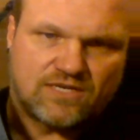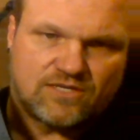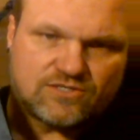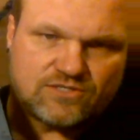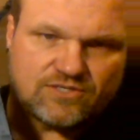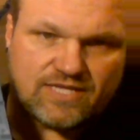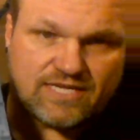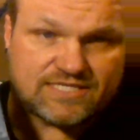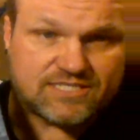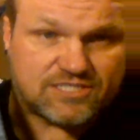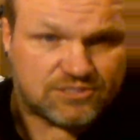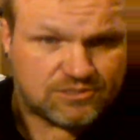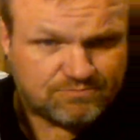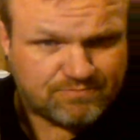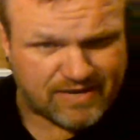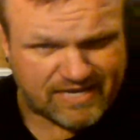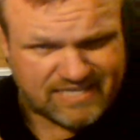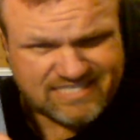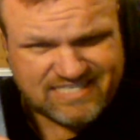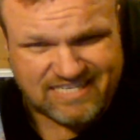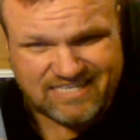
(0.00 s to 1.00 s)
So that's
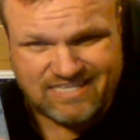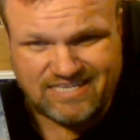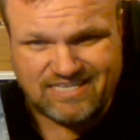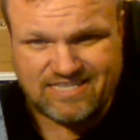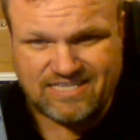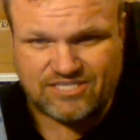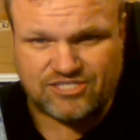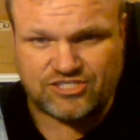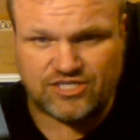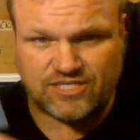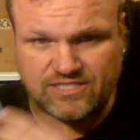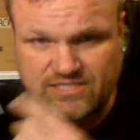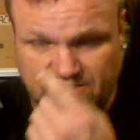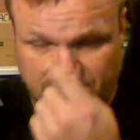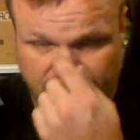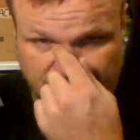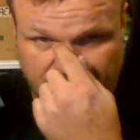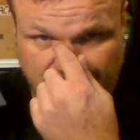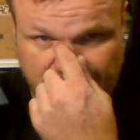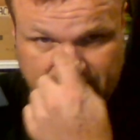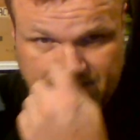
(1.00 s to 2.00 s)
basically the gist
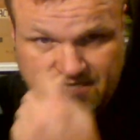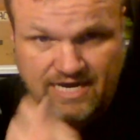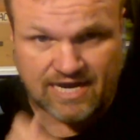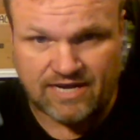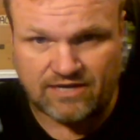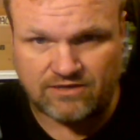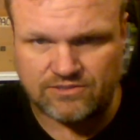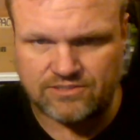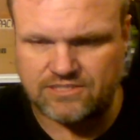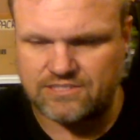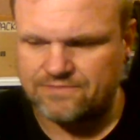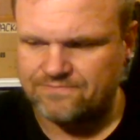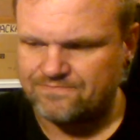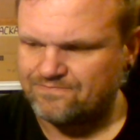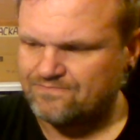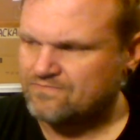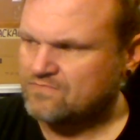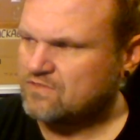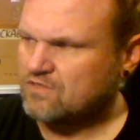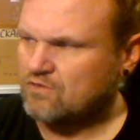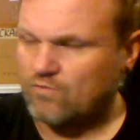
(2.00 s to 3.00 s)
of these tiles.
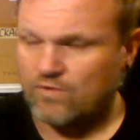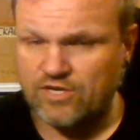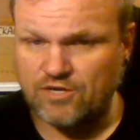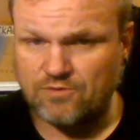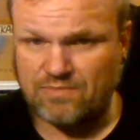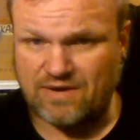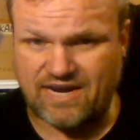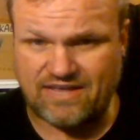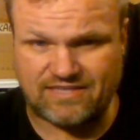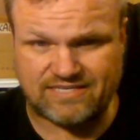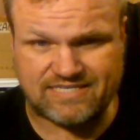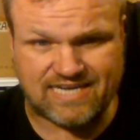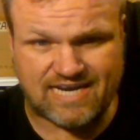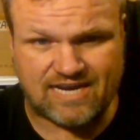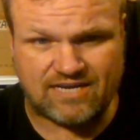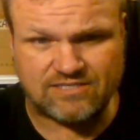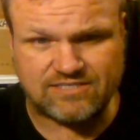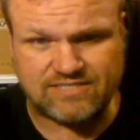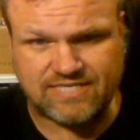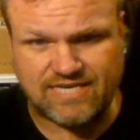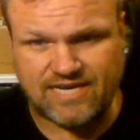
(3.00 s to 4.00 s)
When you buy the
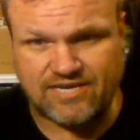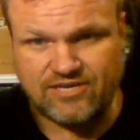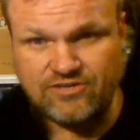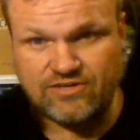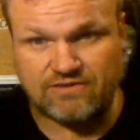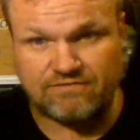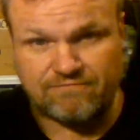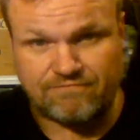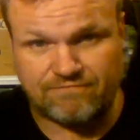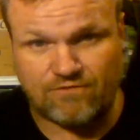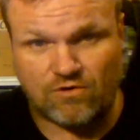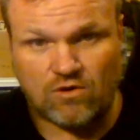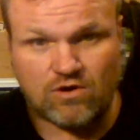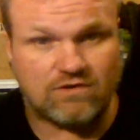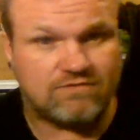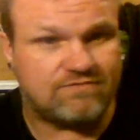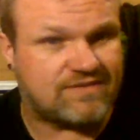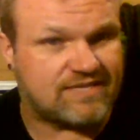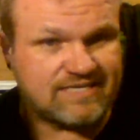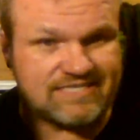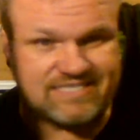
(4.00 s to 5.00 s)
tile set, you get 4
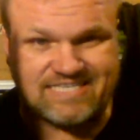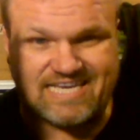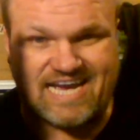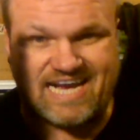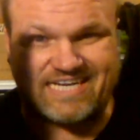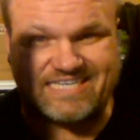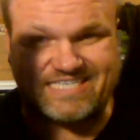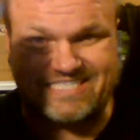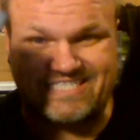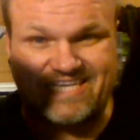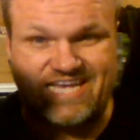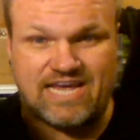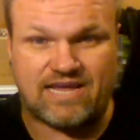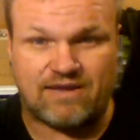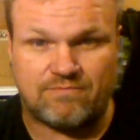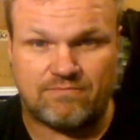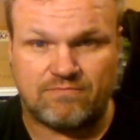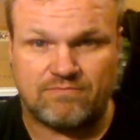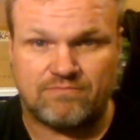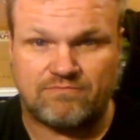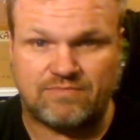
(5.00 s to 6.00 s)
of the exact
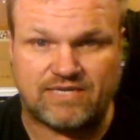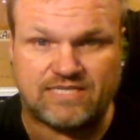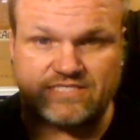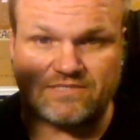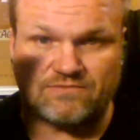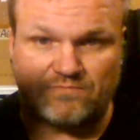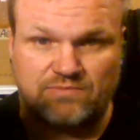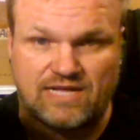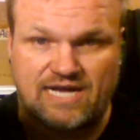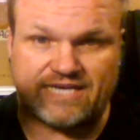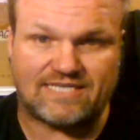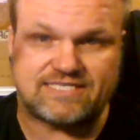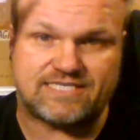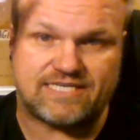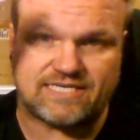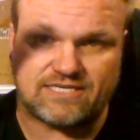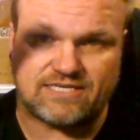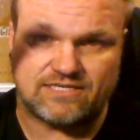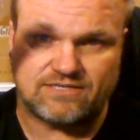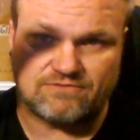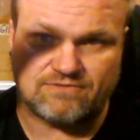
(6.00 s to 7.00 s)
same piece of
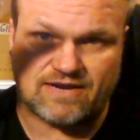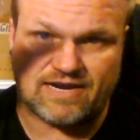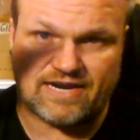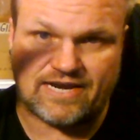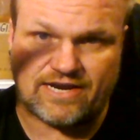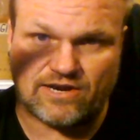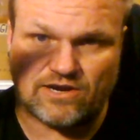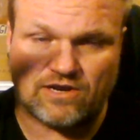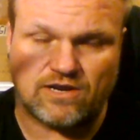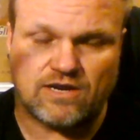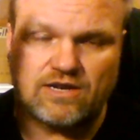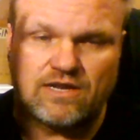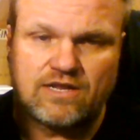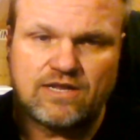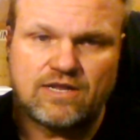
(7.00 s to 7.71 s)
plastic right here.